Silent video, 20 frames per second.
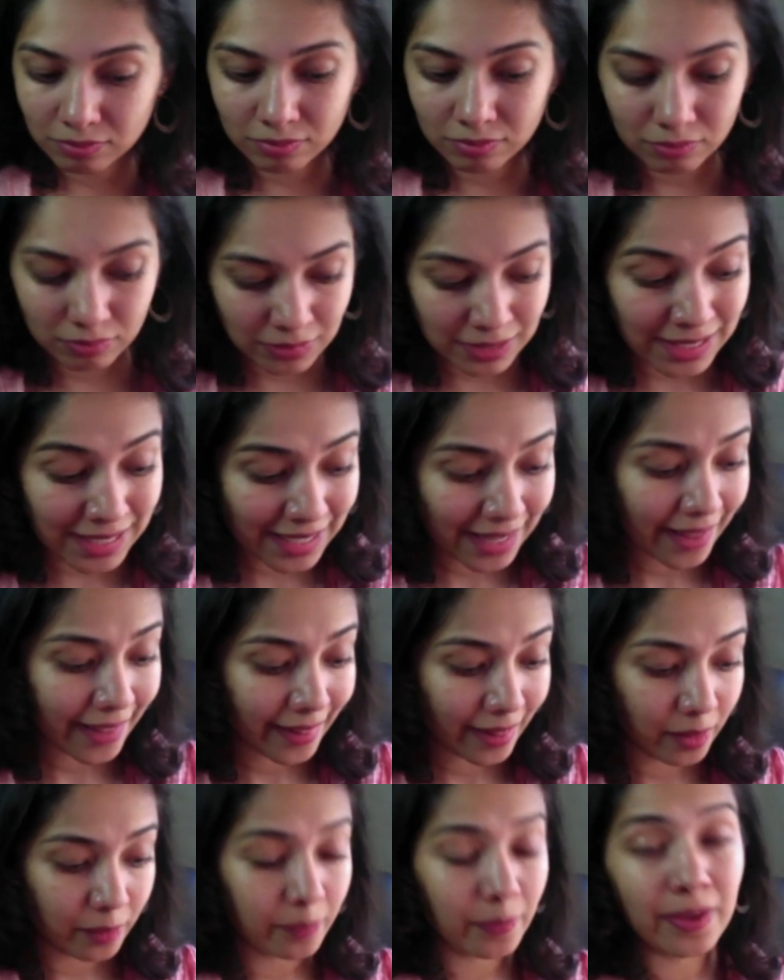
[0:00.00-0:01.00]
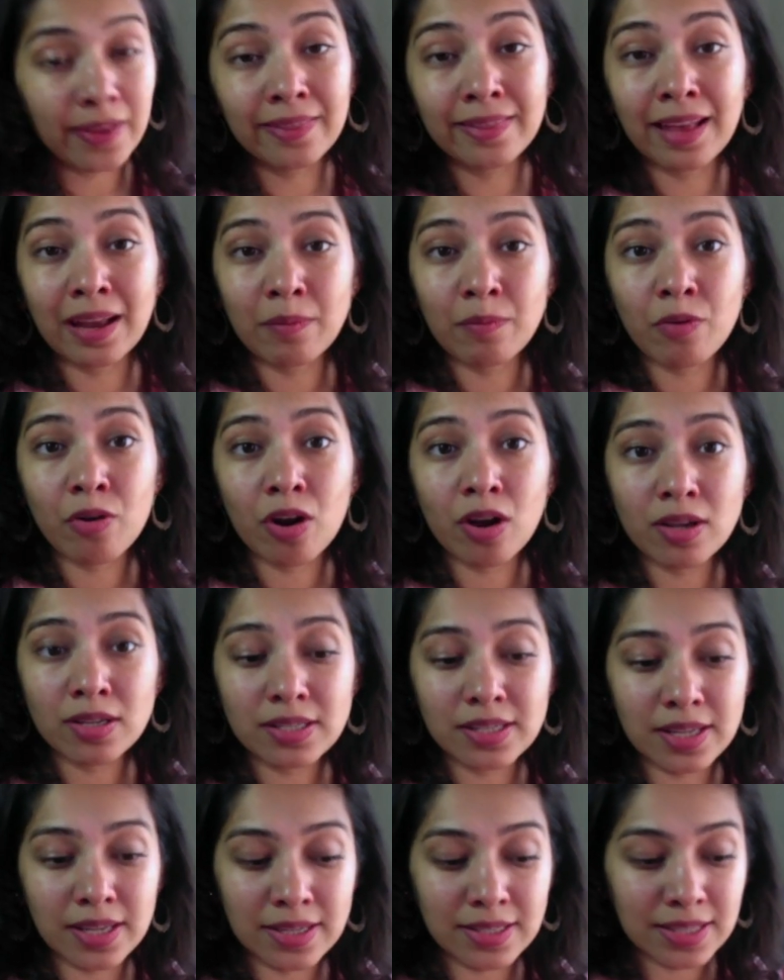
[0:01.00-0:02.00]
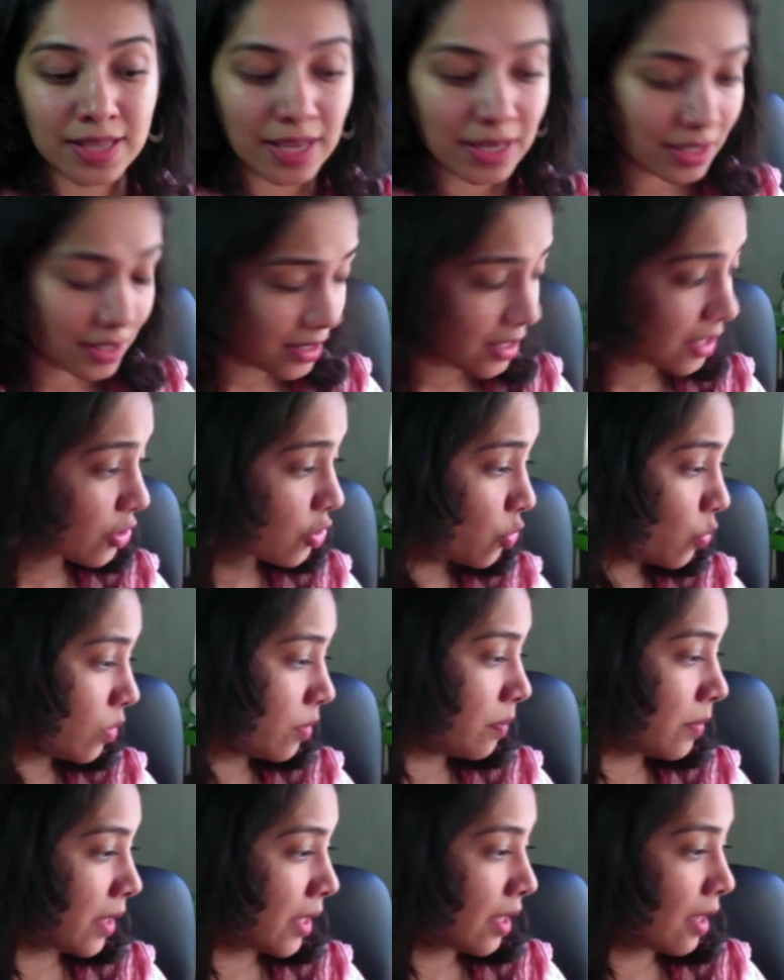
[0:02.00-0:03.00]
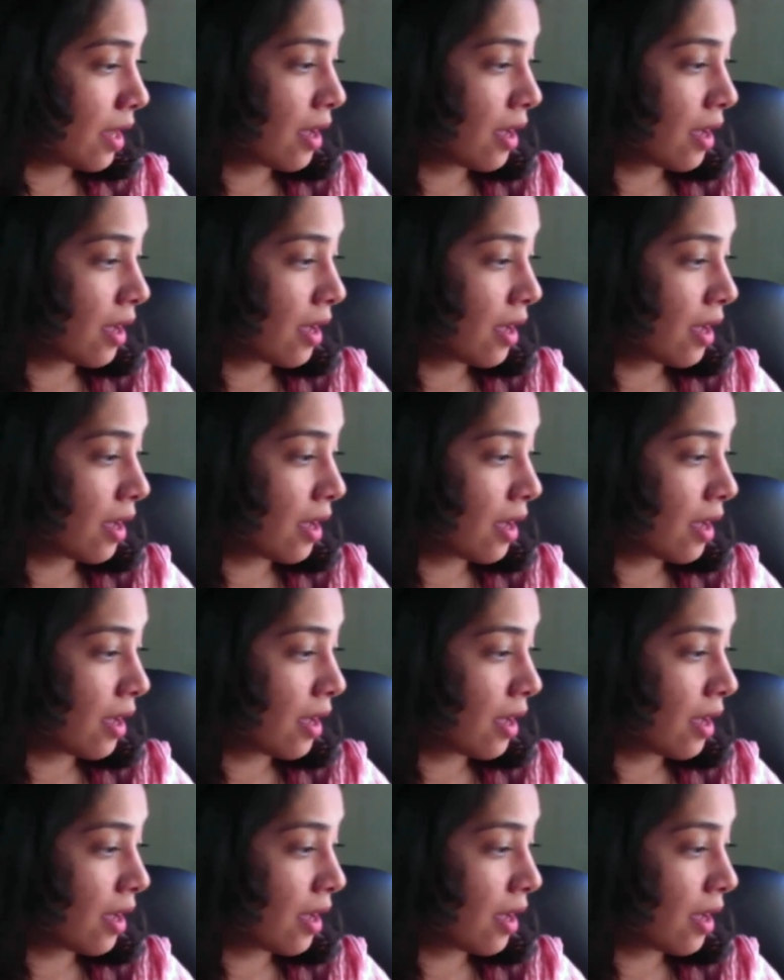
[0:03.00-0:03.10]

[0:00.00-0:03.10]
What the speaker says: need help in that process, get in touch with me.